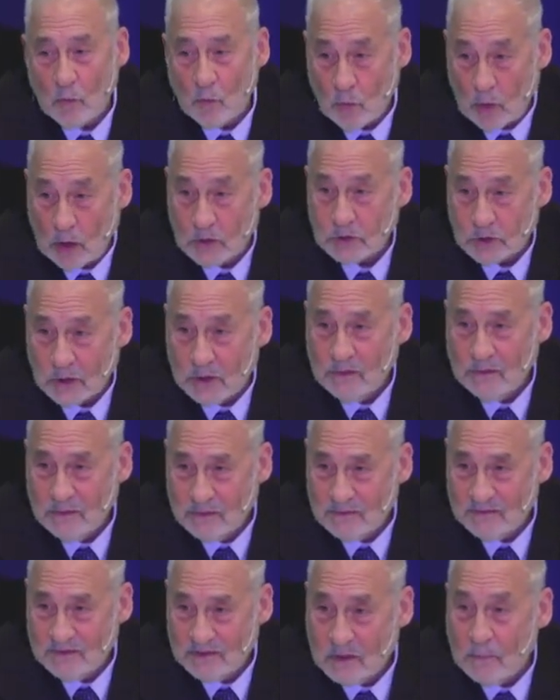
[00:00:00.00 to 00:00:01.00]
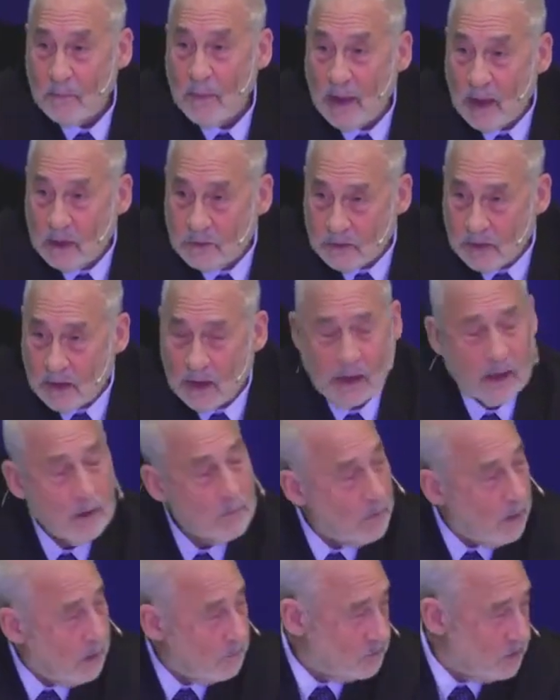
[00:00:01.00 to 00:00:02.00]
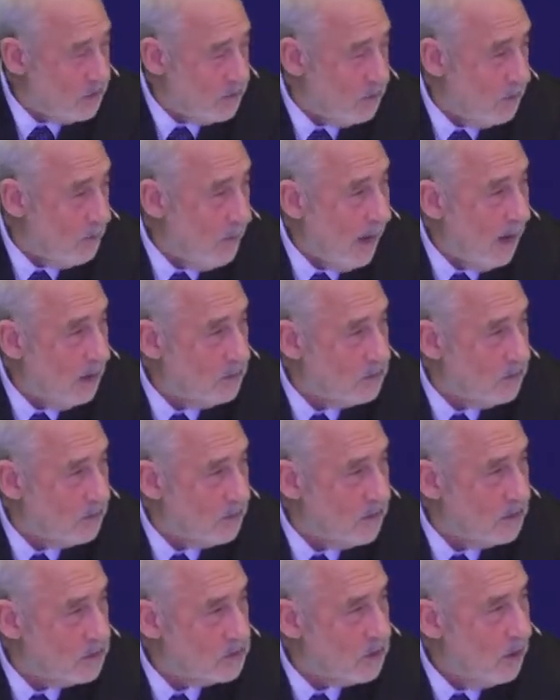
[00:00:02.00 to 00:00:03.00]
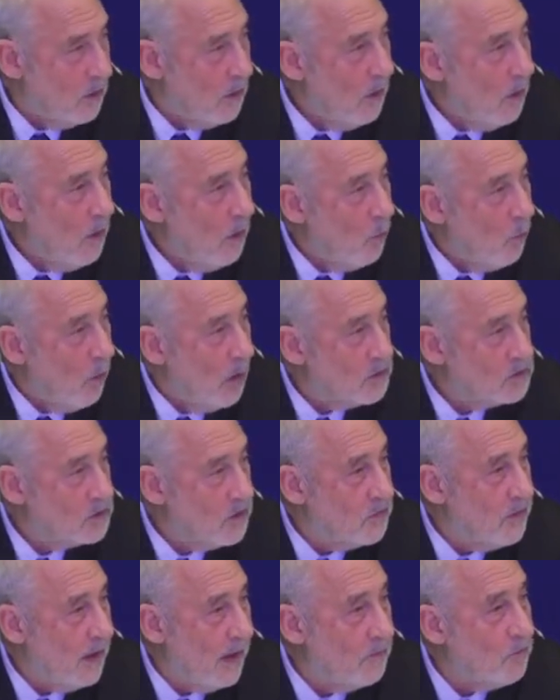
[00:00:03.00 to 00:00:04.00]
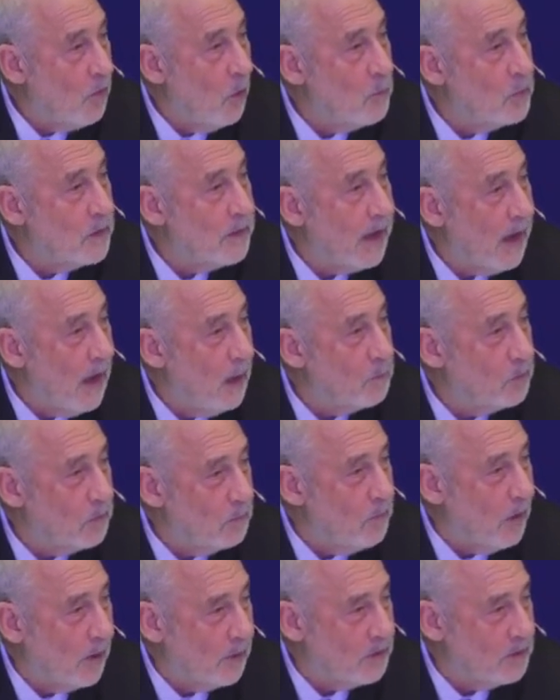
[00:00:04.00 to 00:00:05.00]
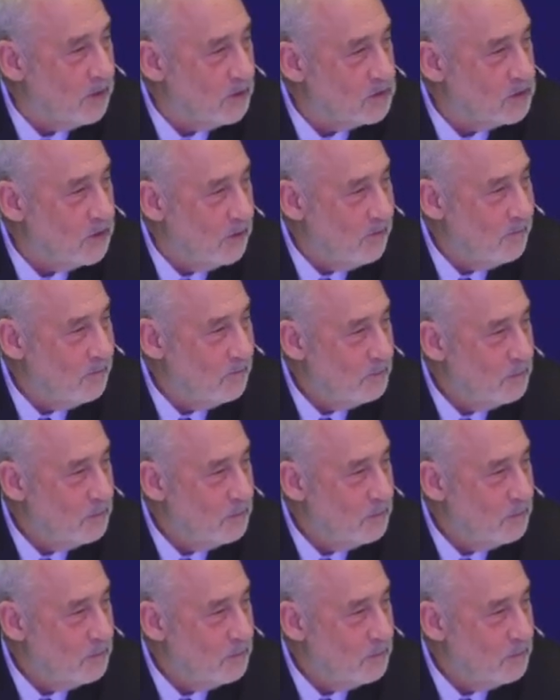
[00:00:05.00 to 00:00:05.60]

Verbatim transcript: Russia, demanded, IMF demanded this, was that they have open capital markets.